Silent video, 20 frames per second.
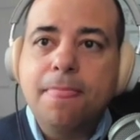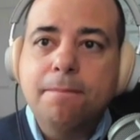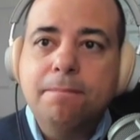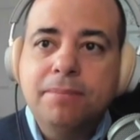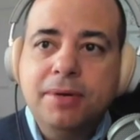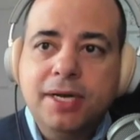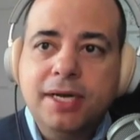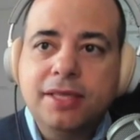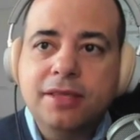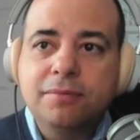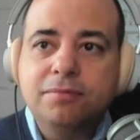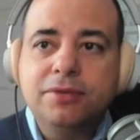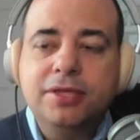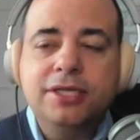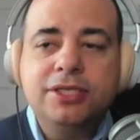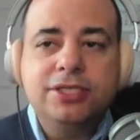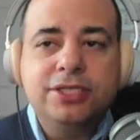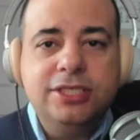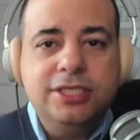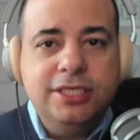but the
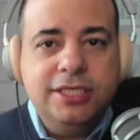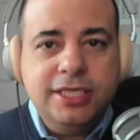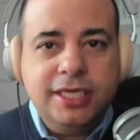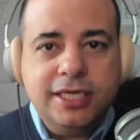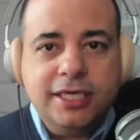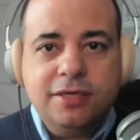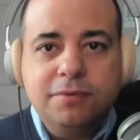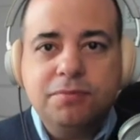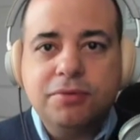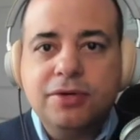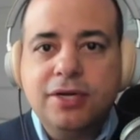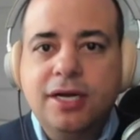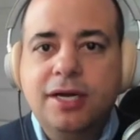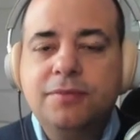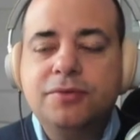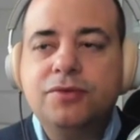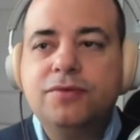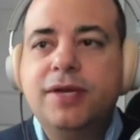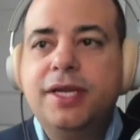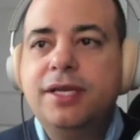plunge did
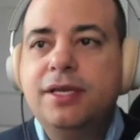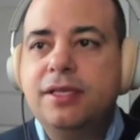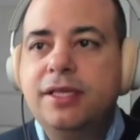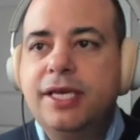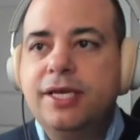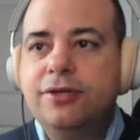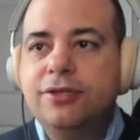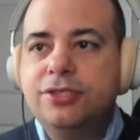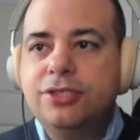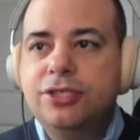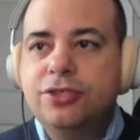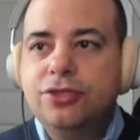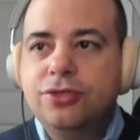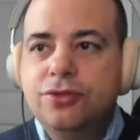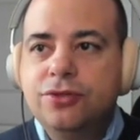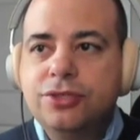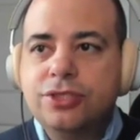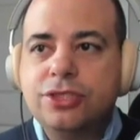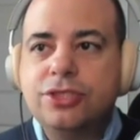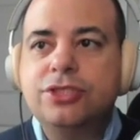prompt regulators to
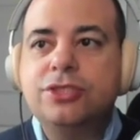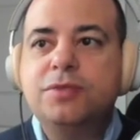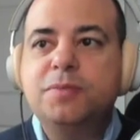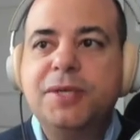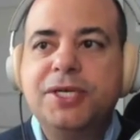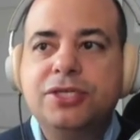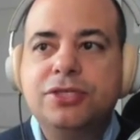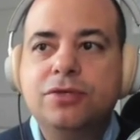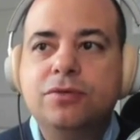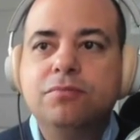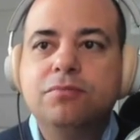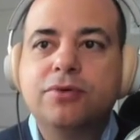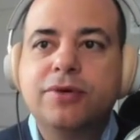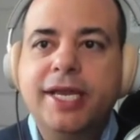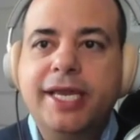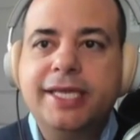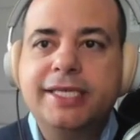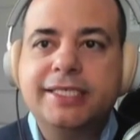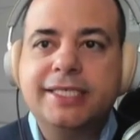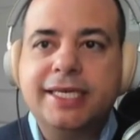introduce special
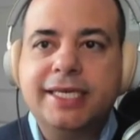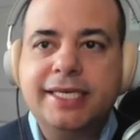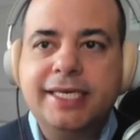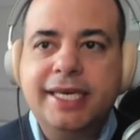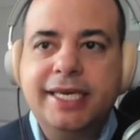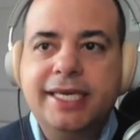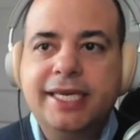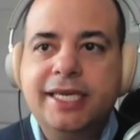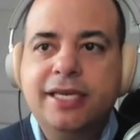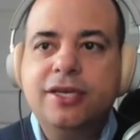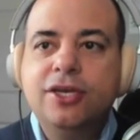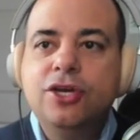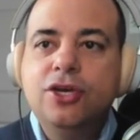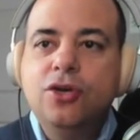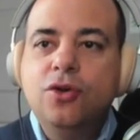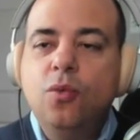brakes that kick in